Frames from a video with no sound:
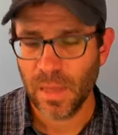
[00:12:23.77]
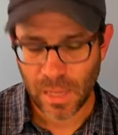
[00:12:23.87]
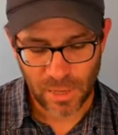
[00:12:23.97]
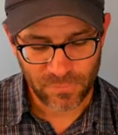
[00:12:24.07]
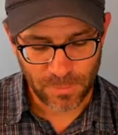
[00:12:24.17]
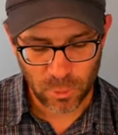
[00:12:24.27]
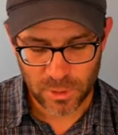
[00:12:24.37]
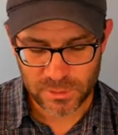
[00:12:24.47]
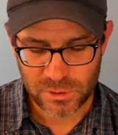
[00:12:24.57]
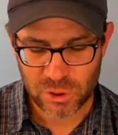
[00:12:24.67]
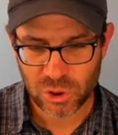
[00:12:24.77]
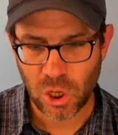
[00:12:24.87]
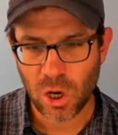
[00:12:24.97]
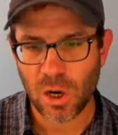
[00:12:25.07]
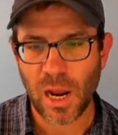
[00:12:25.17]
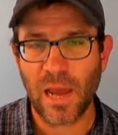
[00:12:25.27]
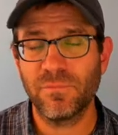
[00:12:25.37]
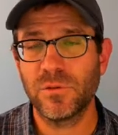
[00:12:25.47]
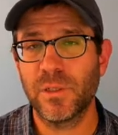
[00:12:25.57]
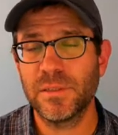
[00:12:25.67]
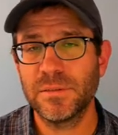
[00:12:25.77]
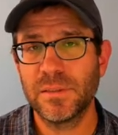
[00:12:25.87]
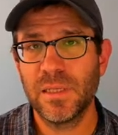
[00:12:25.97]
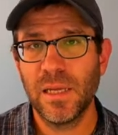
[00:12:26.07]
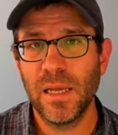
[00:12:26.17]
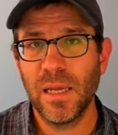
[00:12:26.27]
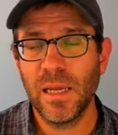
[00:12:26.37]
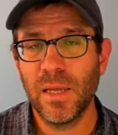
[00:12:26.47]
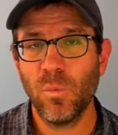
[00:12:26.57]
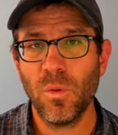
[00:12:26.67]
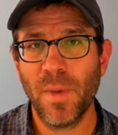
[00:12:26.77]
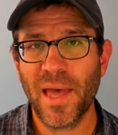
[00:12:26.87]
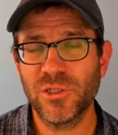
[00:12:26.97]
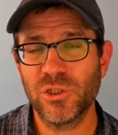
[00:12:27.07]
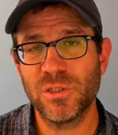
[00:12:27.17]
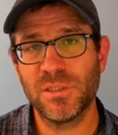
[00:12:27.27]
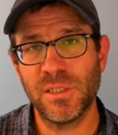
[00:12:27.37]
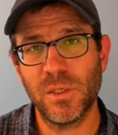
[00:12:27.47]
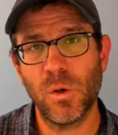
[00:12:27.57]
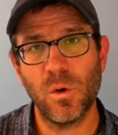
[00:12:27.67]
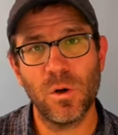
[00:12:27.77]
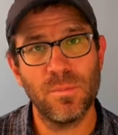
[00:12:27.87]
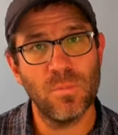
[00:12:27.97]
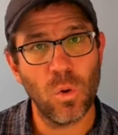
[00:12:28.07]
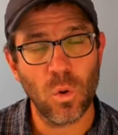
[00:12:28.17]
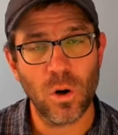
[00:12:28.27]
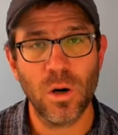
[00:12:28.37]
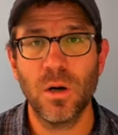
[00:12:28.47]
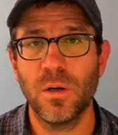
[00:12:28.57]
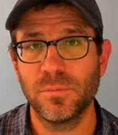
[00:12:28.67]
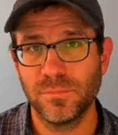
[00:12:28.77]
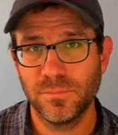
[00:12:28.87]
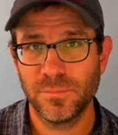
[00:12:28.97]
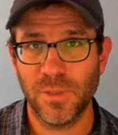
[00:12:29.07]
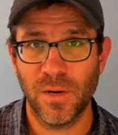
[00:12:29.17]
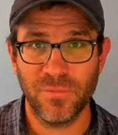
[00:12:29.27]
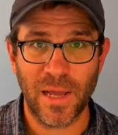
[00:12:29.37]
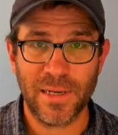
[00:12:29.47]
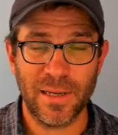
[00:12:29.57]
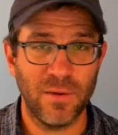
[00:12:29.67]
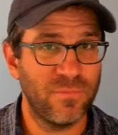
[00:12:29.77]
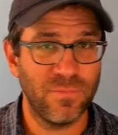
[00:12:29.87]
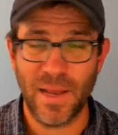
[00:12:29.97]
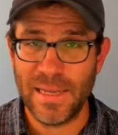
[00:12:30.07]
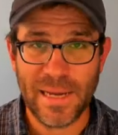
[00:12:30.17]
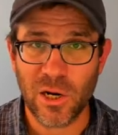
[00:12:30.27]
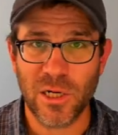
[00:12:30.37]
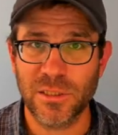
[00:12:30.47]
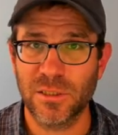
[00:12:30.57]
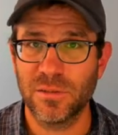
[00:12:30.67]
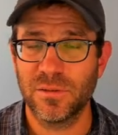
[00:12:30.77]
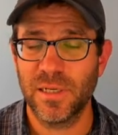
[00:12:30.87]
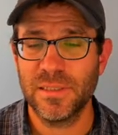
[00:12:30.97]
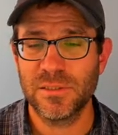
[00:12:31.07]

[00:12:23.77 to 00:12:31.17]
If I put a star after it, it will match zero or more of that of any character, right?